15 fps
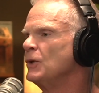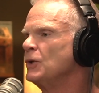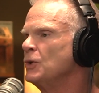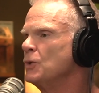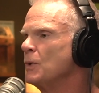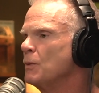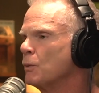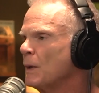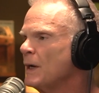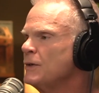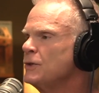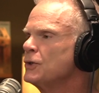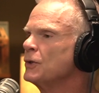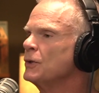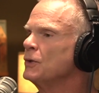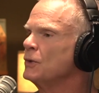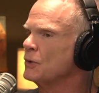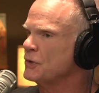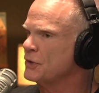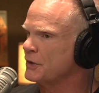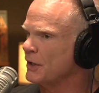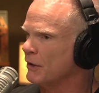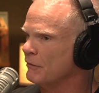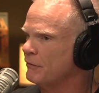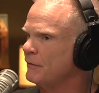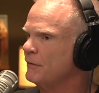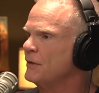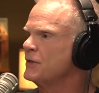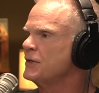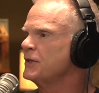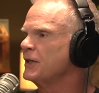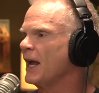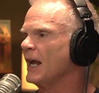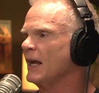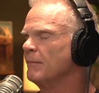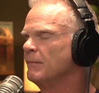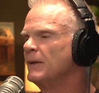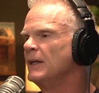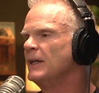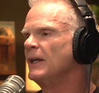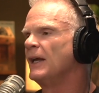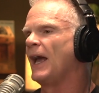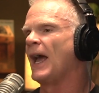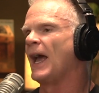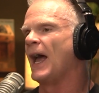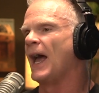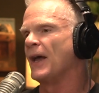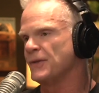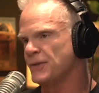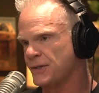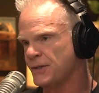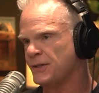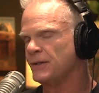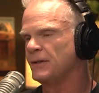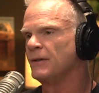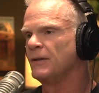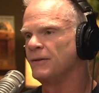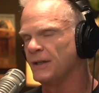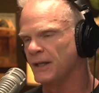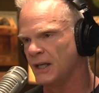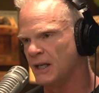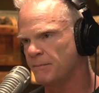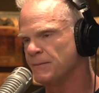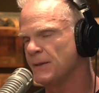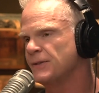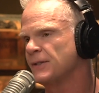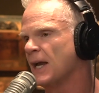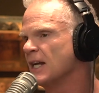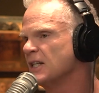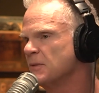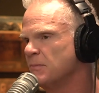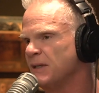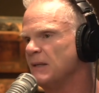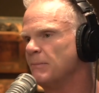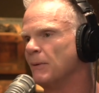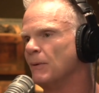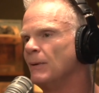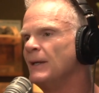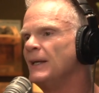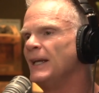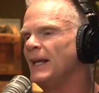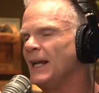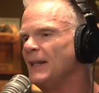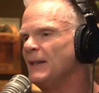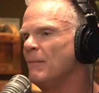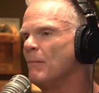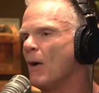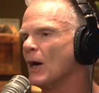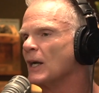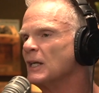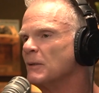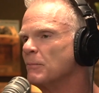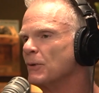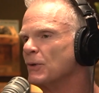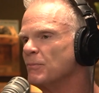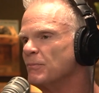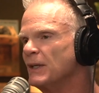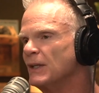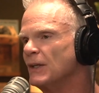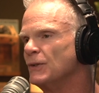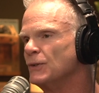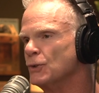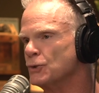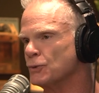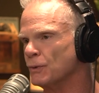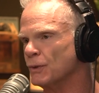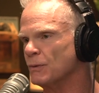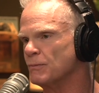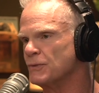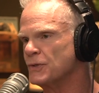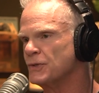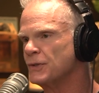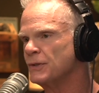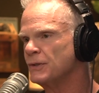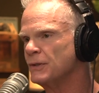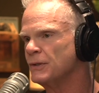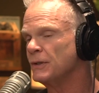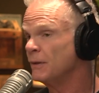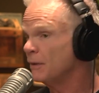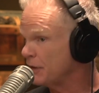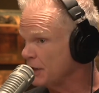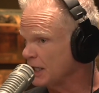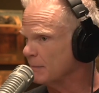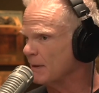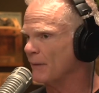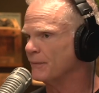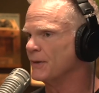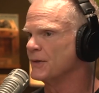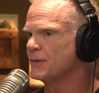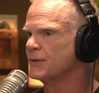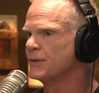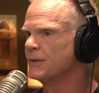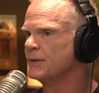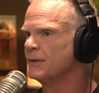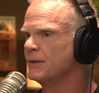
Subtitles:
You render yourself the same as the hypnotized people in the Mockingbird media newsrooms. Think about this.